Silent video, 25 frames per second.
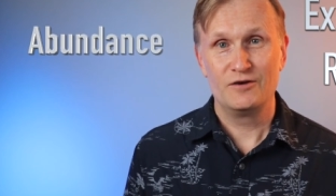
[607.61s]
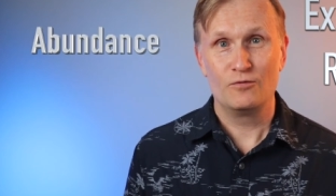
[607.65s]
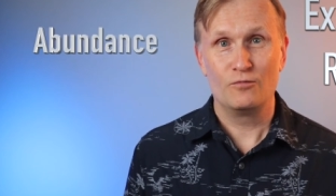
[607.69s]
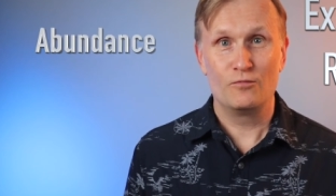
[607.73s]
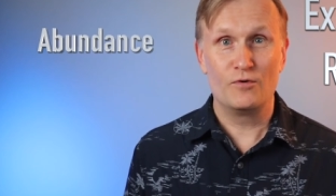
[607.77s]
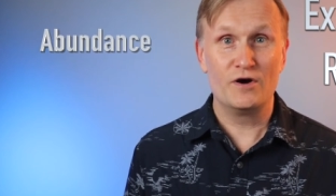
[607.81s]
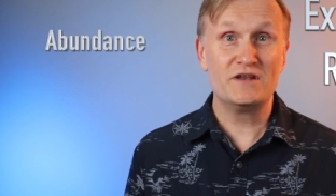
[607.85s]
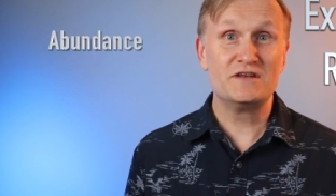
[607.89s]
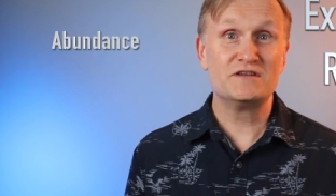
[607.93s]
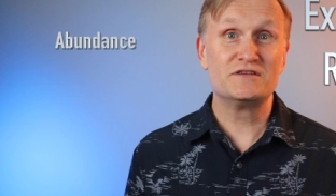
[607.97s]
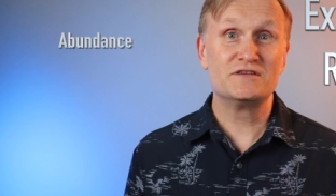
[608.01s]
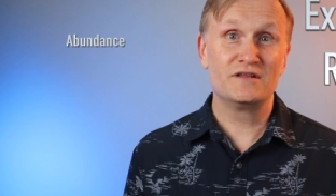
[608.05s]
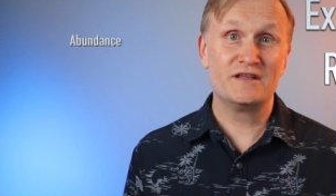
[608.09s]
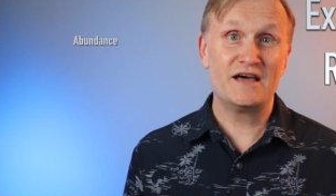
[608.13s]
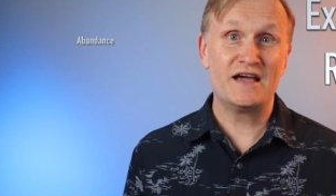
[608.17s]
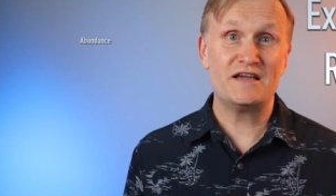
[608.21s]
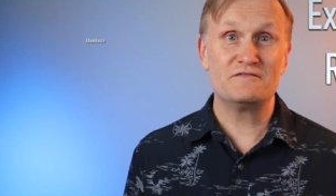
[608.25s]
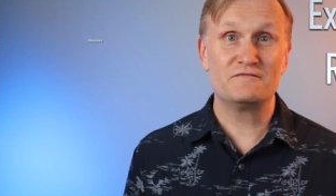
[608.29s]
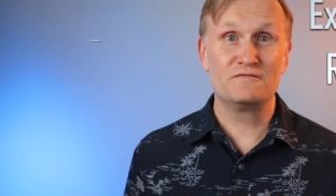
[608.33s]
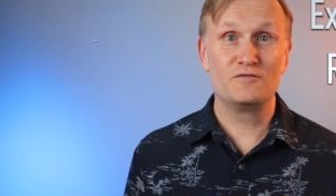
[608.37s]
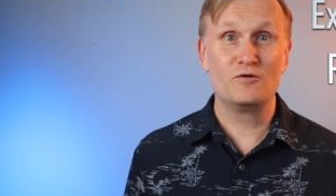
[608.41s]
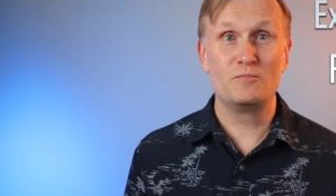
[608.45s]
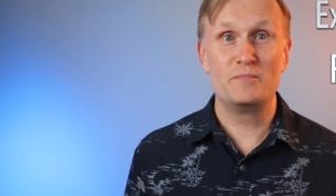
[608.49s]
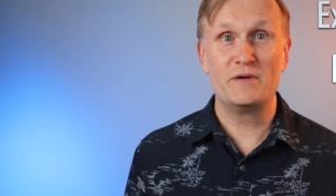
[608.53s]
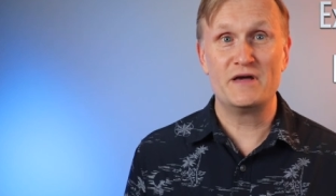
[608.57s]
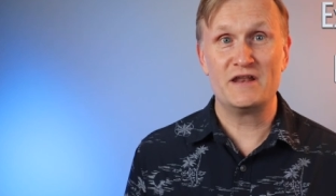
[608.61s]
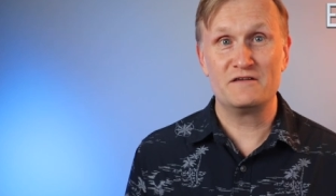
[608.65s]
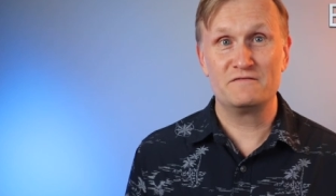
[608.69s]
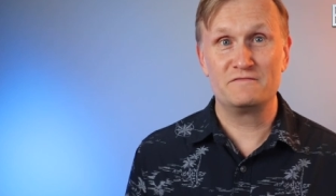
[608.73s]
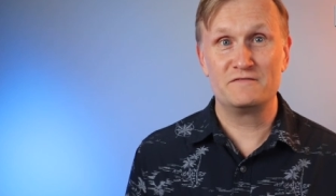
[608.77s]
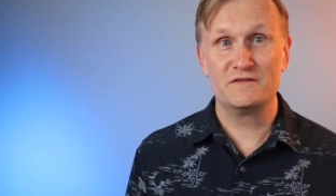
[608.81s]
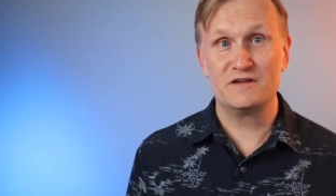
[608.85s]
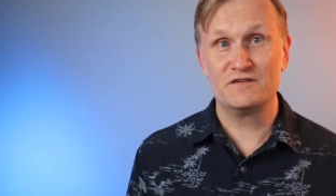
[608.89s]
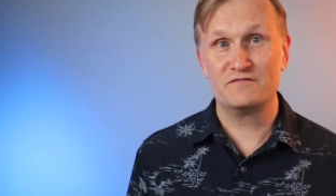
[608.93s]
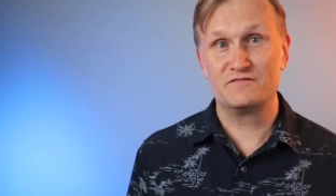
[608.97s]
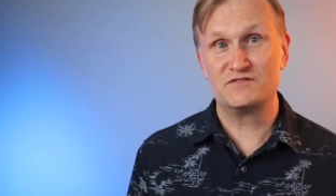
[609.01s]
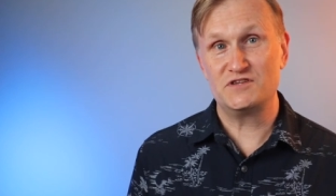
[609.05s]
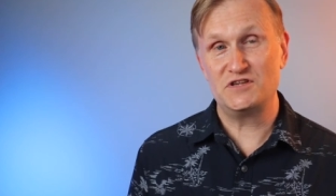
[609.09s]
One delightful
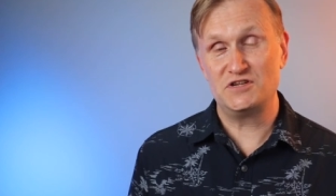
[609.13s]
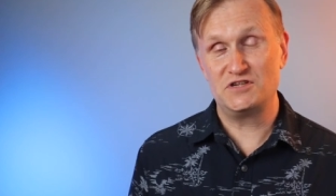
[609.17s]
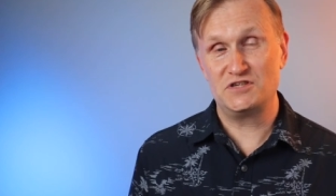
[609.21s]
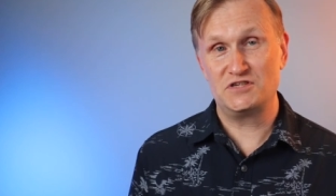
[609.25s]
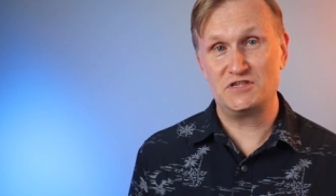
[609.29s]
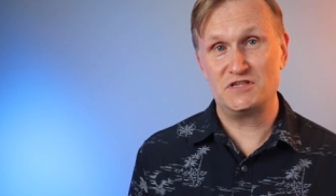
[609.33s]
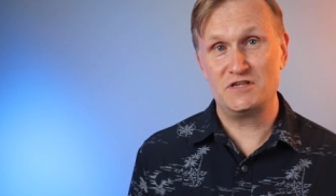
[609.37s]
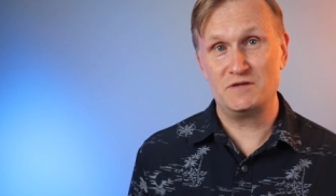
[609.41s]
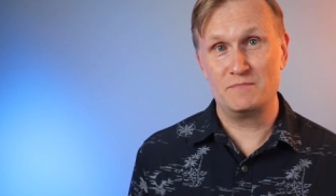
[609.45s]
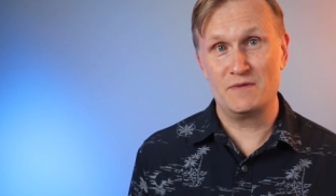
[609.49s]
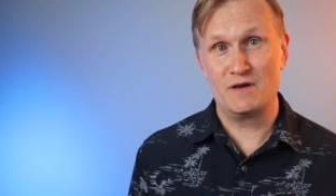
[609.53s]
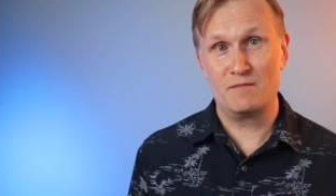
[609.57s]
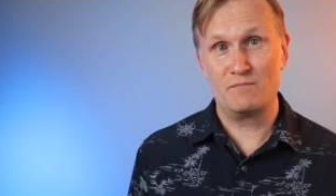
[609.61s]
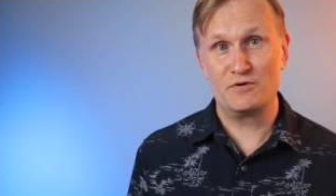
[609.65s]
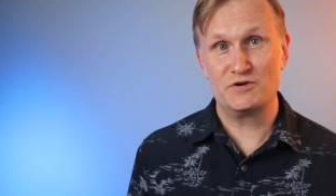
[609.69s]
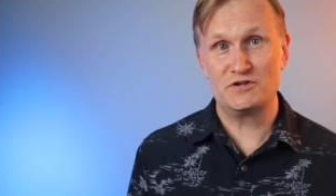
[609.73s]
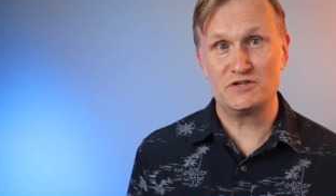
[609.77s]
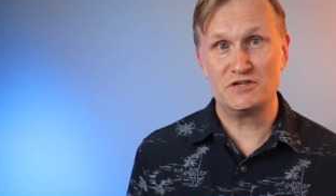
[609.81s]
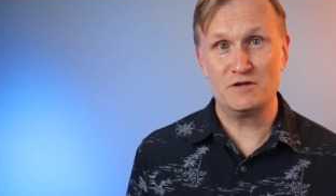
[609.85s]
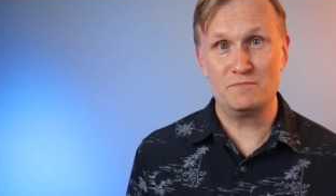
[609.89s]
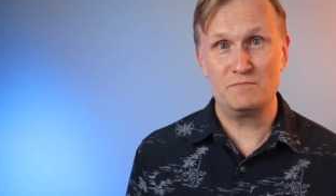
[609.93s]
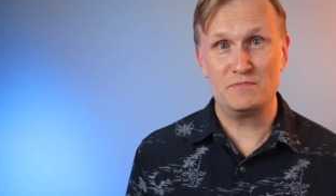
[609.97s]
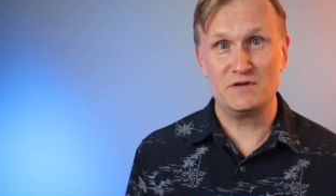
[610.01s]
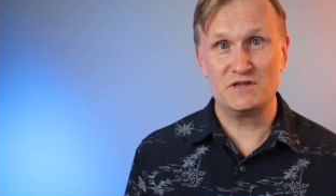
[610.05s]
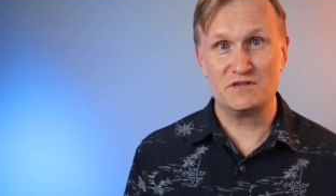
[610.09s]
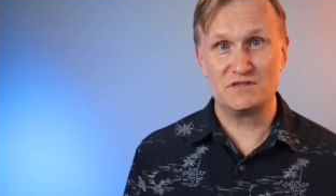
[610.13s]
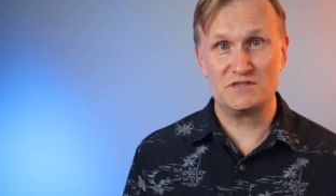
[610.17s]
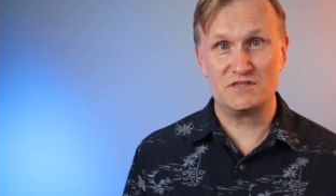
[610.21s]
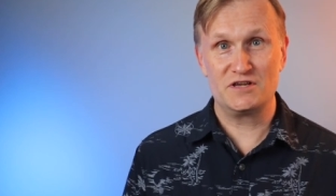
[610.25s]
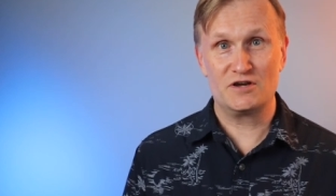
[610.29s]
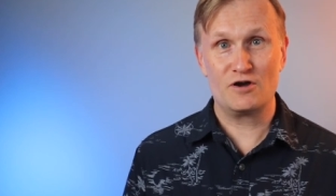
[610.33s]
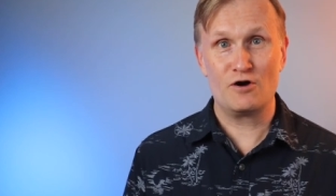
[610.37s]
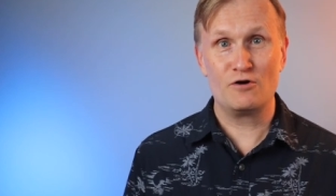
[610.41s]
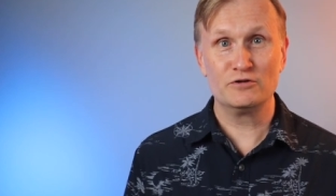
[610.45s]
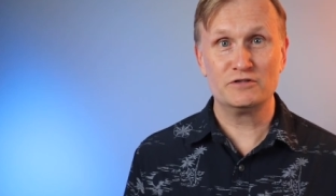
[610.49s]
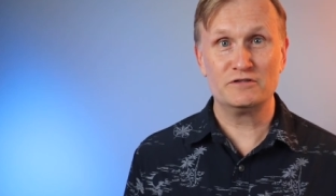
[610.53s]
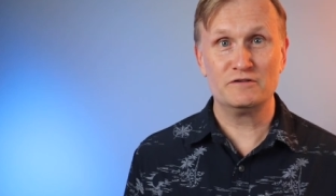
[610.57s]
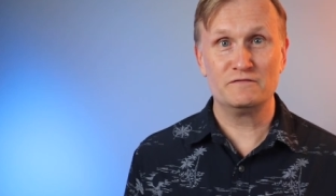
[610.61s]
benefit of CGC membership is the
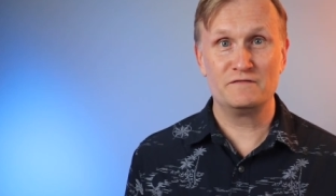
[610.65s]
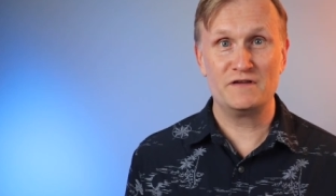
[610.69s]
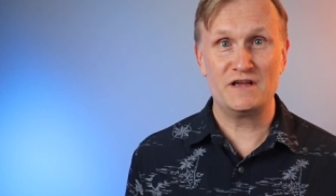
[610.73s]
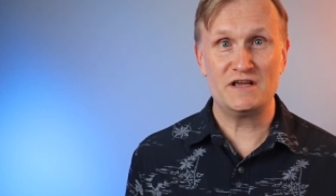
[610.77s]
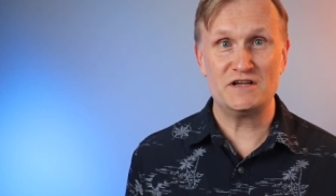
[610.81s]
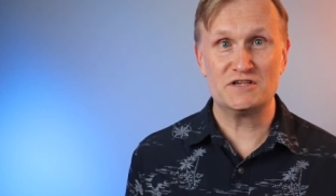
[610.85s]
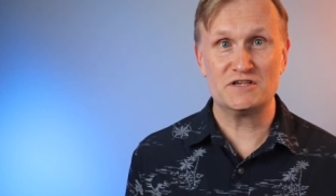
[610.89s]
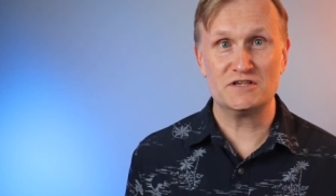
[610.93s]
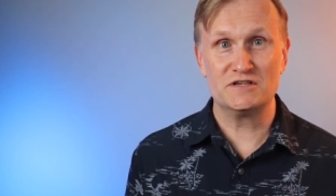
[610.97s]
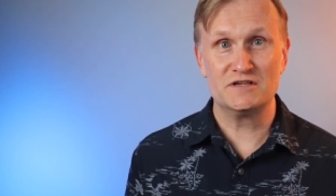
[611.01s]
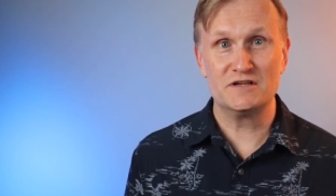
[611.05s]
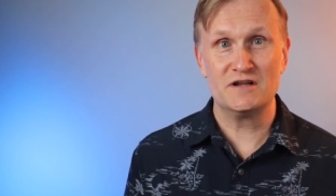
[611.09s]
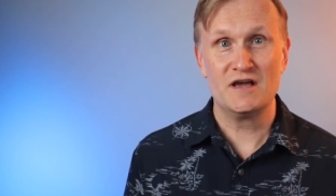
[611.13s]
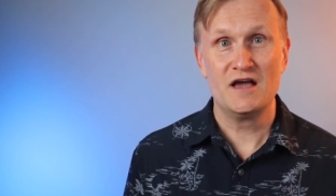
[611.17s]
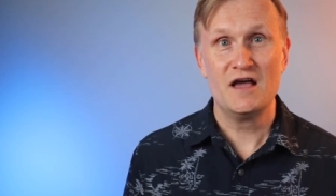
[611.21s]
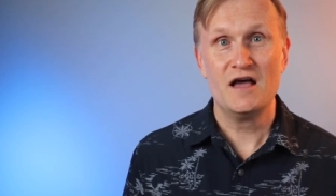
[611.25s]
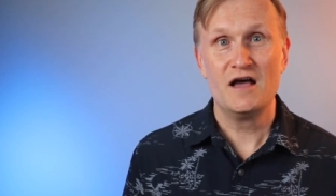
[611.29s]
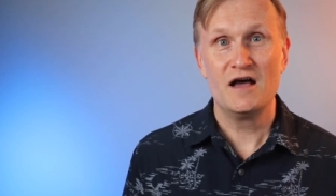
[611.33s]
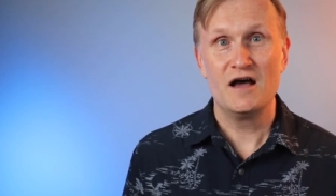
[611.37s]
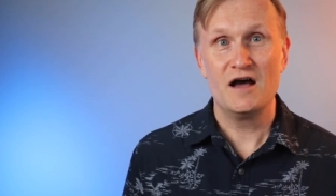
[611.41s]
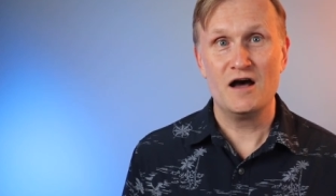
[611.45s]
cultivation